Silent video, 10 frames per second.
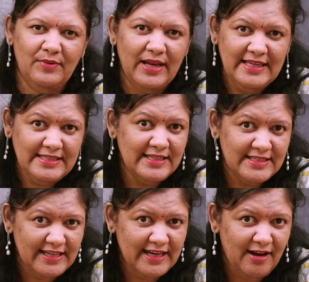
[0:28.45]
Well, he's
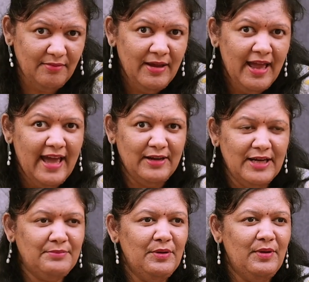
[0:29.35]
in T-Hub, and
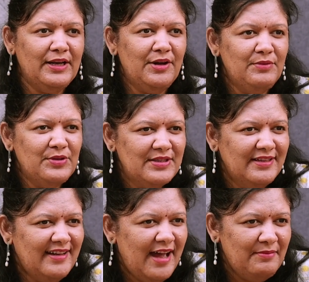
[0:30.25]
let me welcome you, sir.
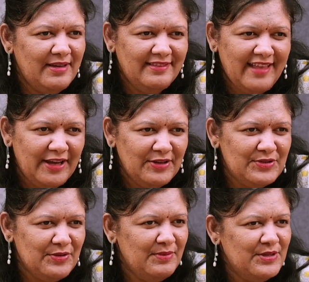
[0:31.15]
I mean, thank you
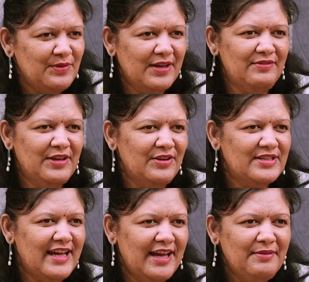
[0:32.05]
so much for giving your
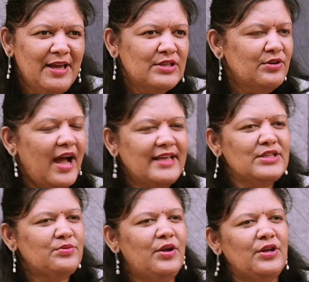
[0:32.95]
time. So I
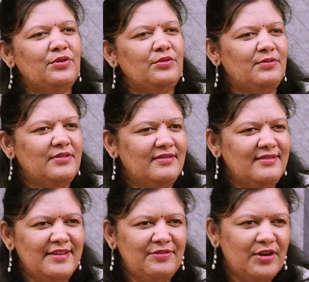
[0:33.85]
just want you to,
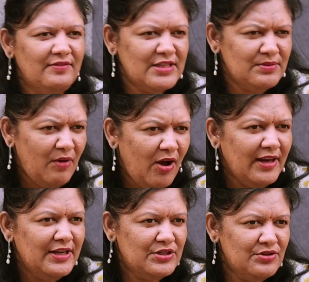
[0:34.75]
if you give a
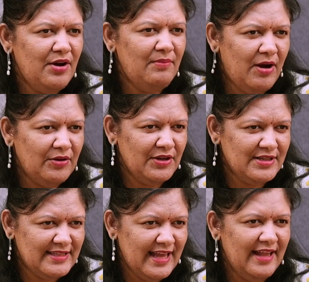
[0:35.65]
small intro about
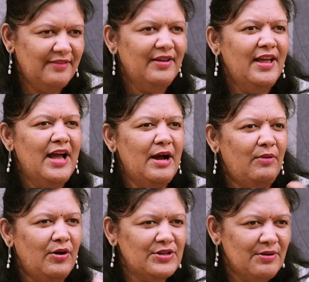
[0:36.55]
yourself,
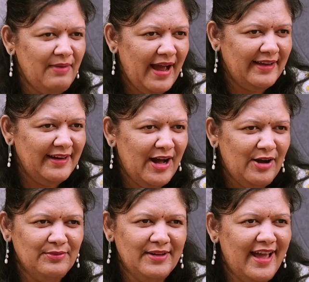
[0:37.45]
about your
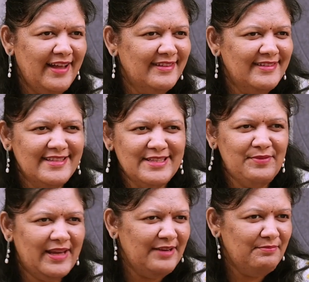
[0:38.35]
background, and
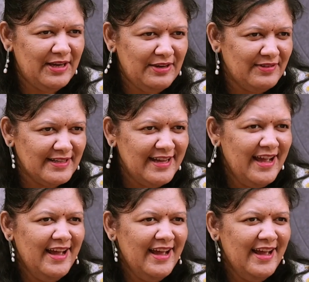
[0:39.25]
just we can brief it.